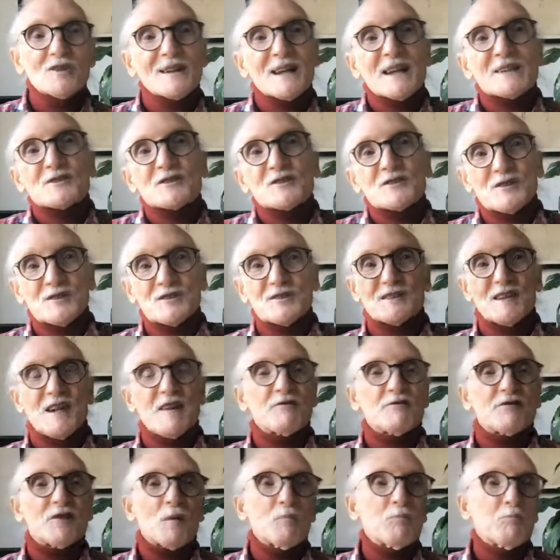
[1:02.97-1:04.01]
let's just say
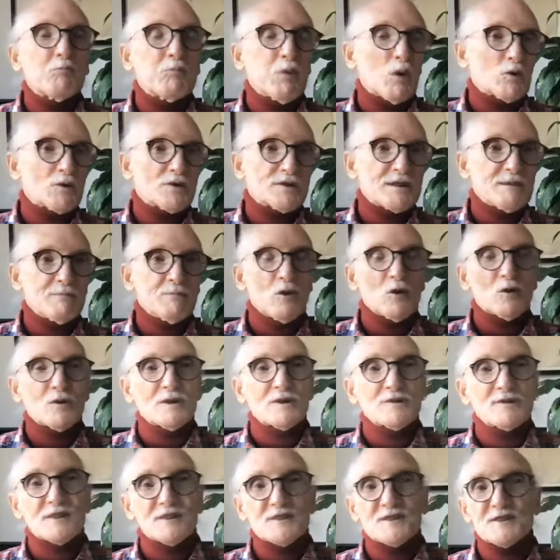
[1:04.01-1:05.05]
from Baltimore
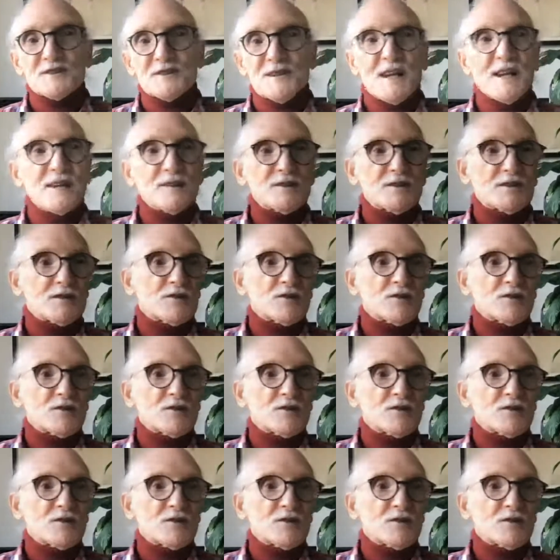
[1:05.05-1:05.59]
in the States